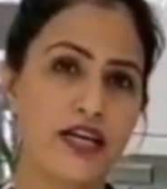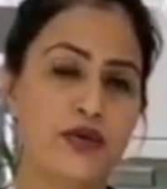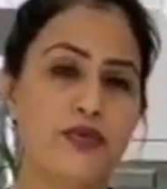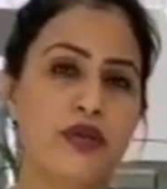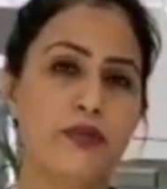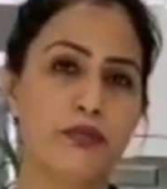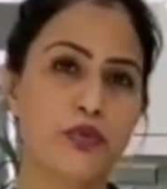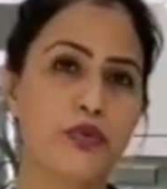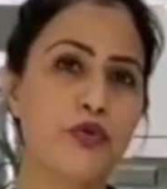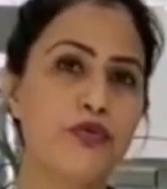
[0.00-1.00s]
It will
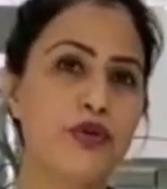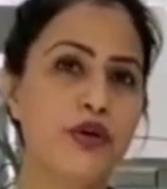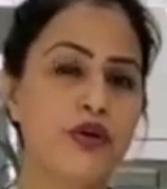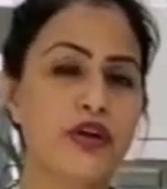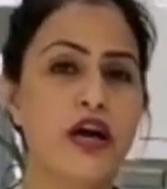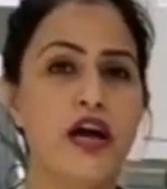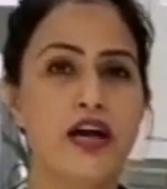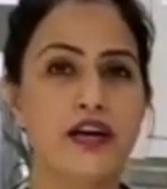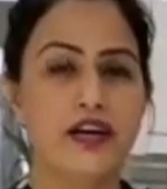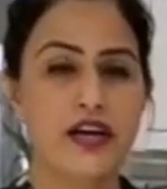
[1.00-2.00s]
improve your
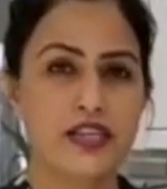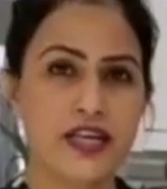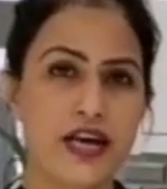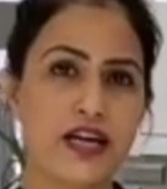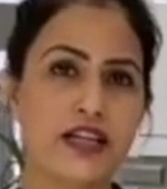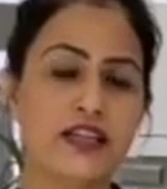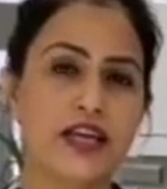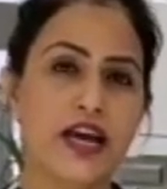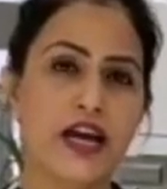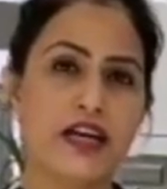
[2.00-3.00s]
gut health
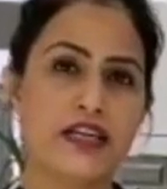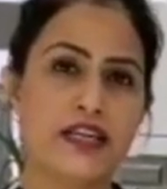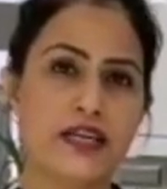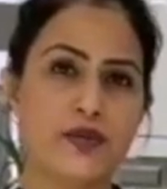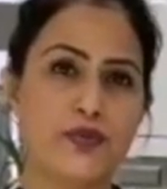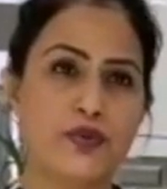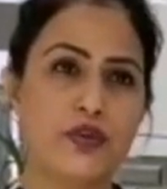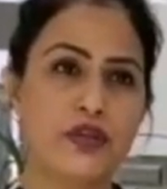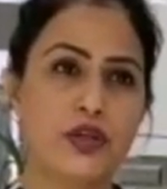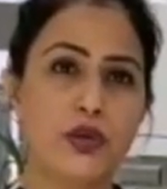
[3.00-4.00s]
and it will
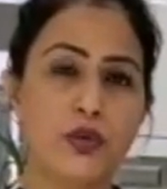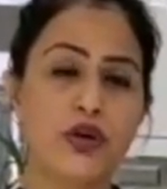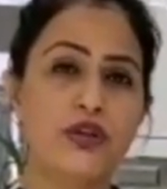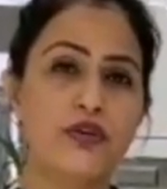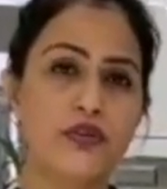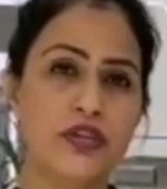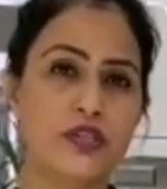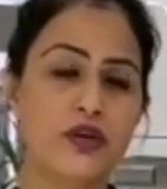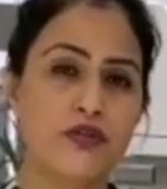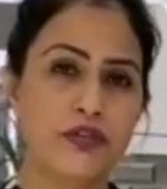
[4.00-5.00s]
lower the
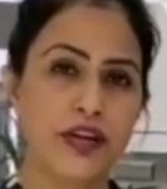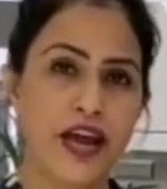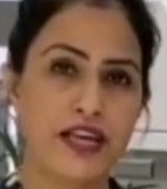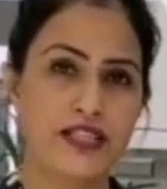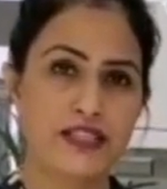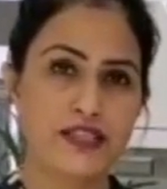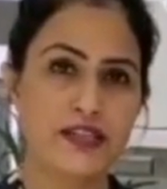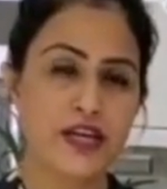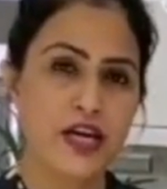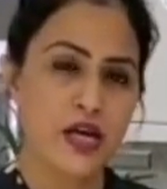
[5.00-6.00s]
risk of
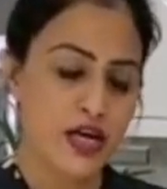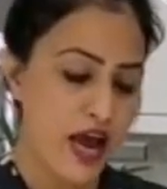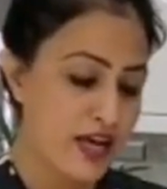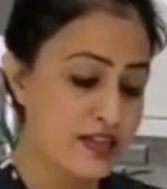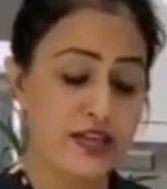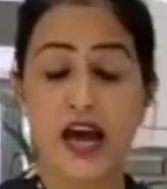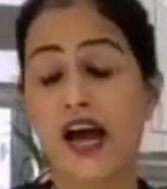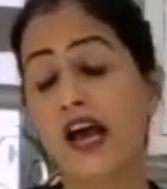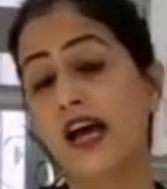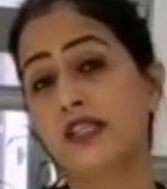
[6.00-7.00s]
cancer and
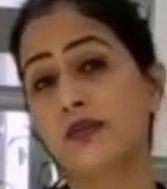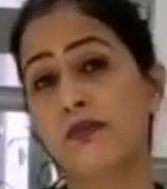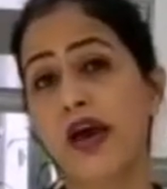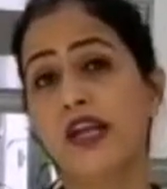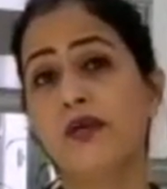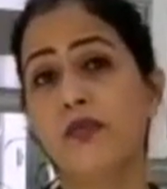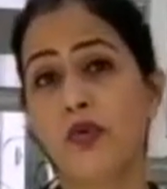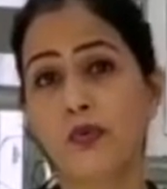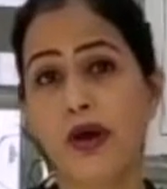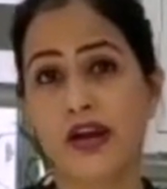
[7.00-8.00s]
uh, has many
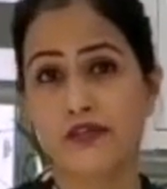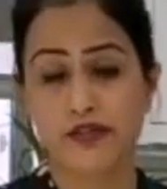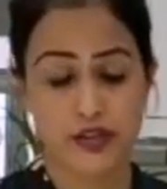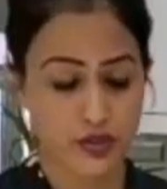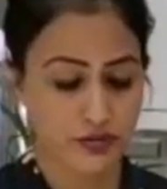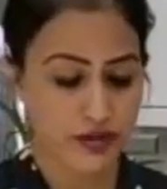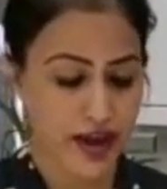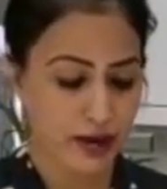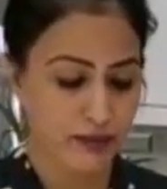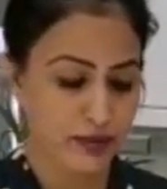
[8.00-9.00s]
more benefits of
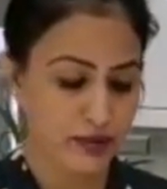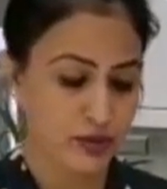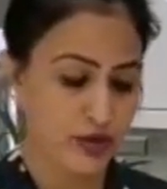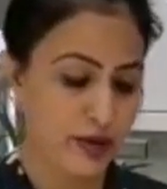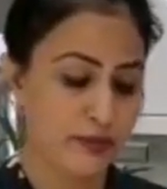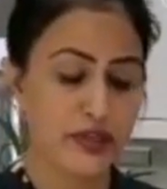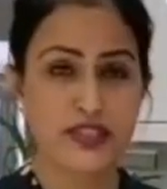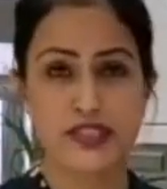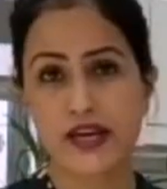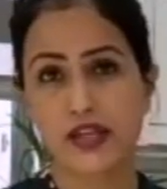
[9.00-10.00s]
apple so apple
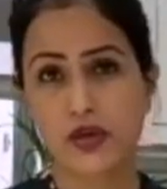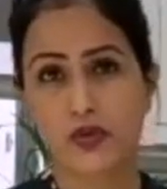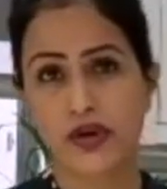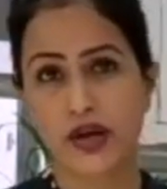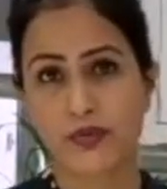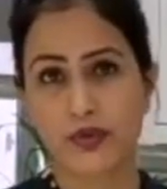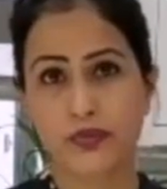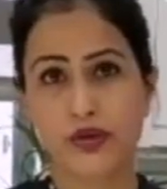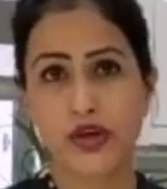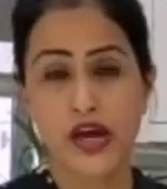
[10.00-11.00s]
is another one i will
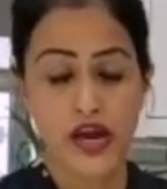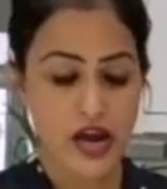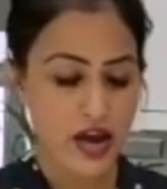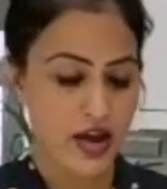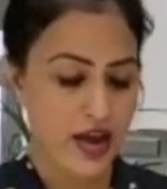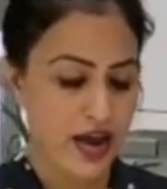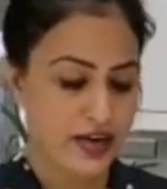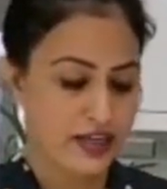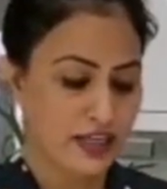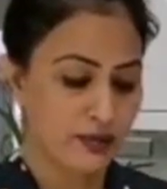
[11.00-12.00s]
be uh,
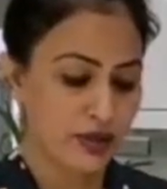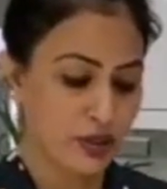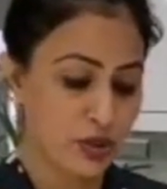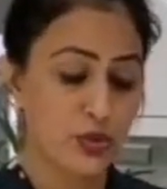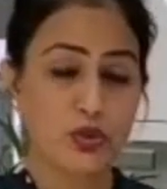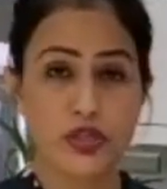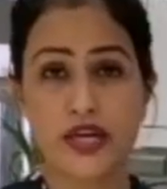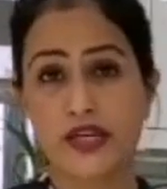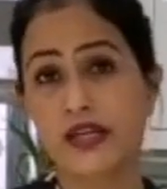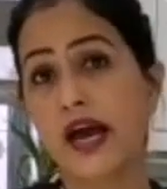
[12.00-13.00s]
adding in my juice
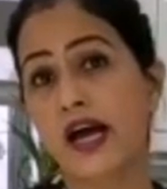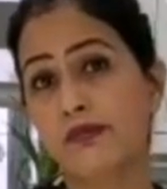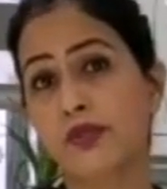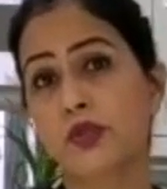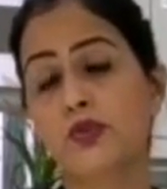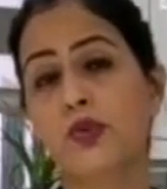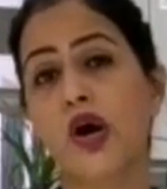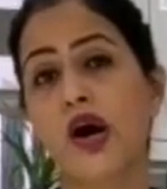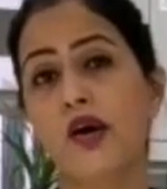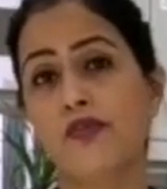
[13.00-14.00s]
and it helps you
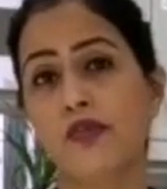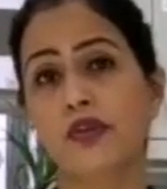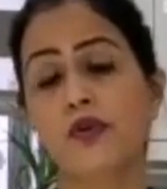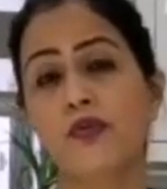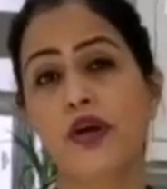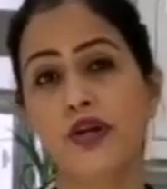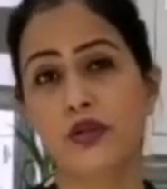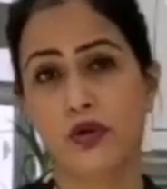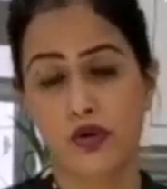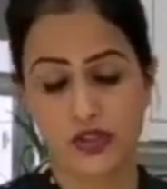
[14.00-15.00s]
uh, for the
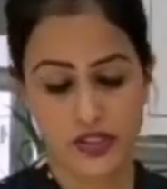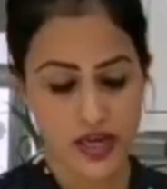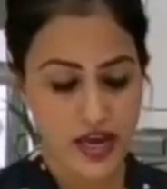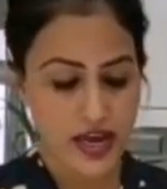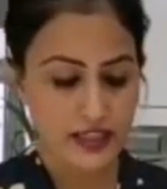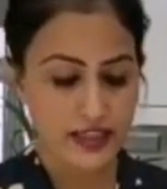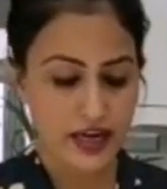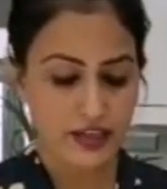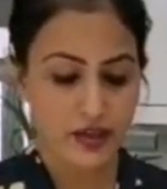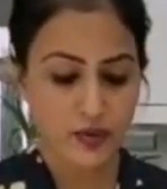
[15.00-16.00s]
weight loss the
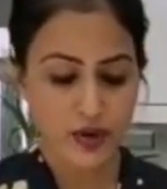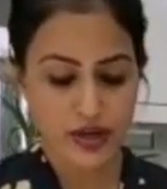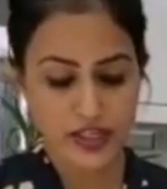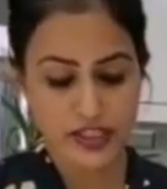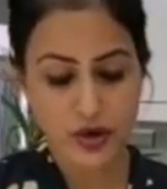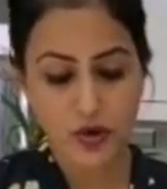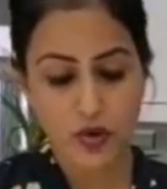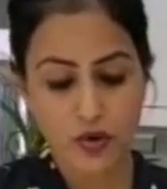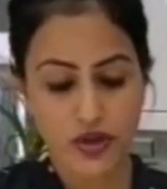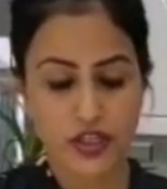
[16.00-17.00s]
other one is
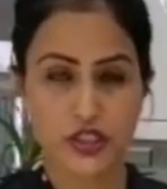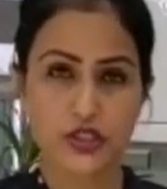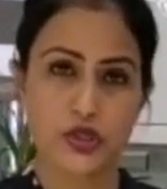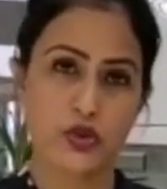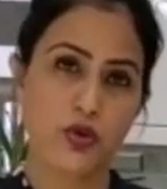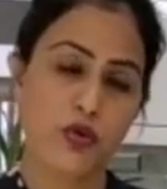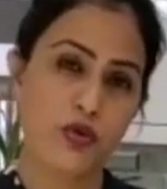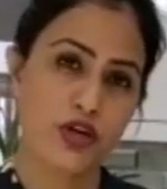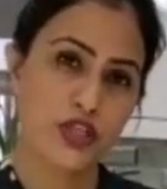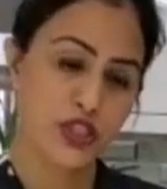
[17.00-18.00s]
orange so
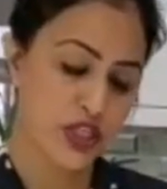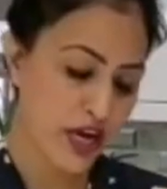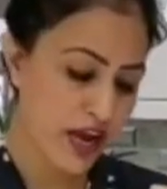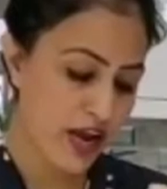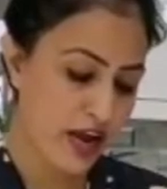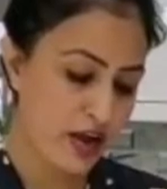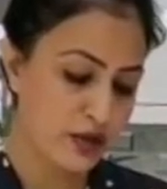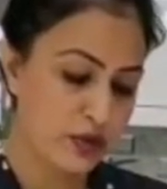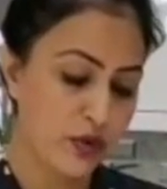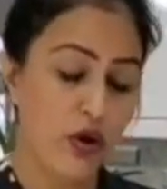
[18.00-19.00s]
orange uh,
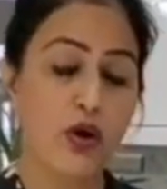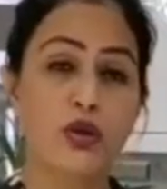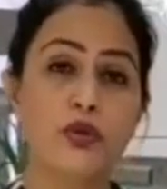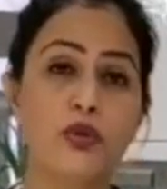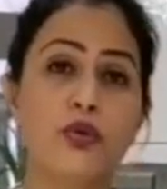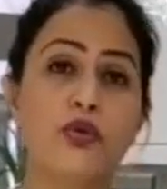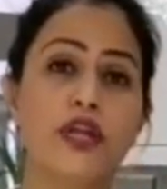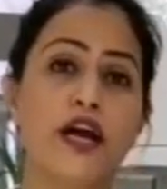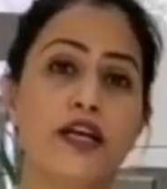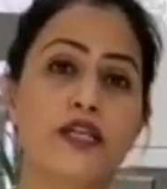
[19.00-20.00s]
you all know
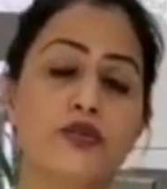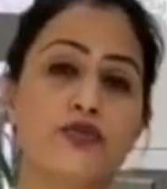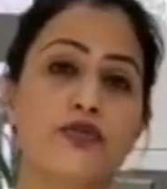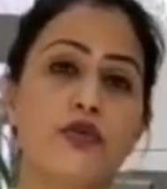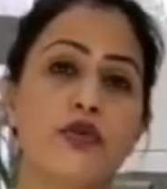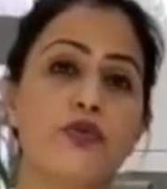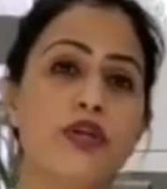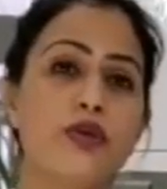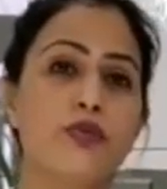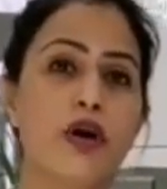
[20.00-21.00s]
that is full
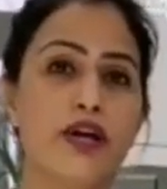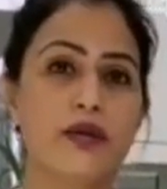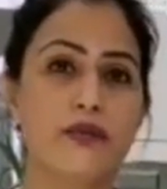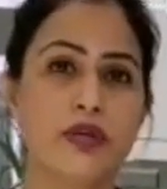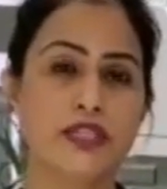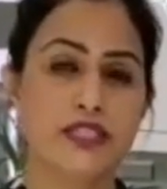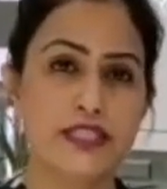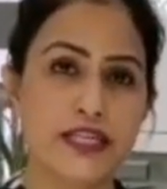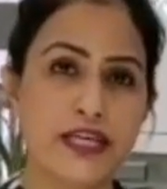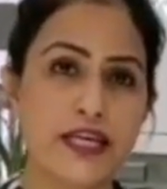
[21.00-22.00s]
with vitamin
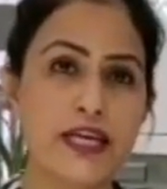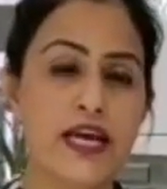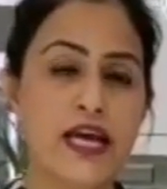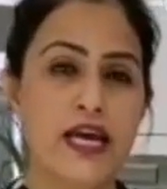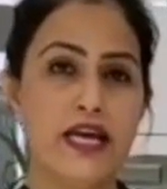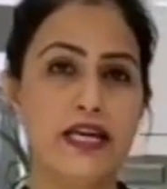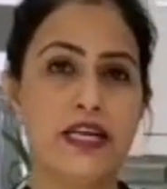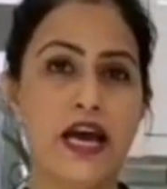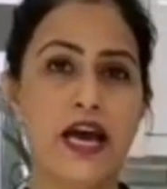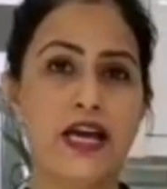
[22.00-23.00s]
c it
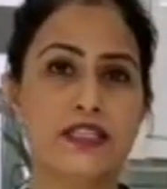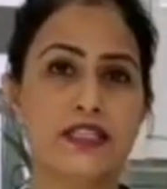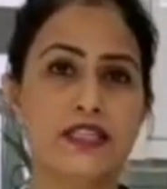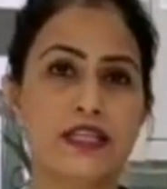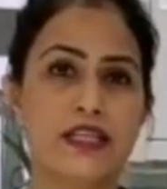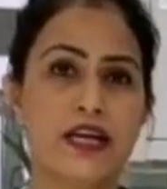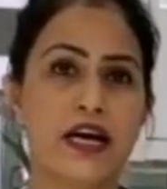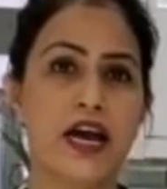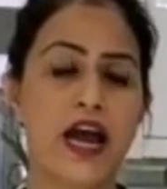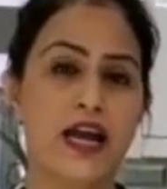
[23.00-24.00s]
has the uh,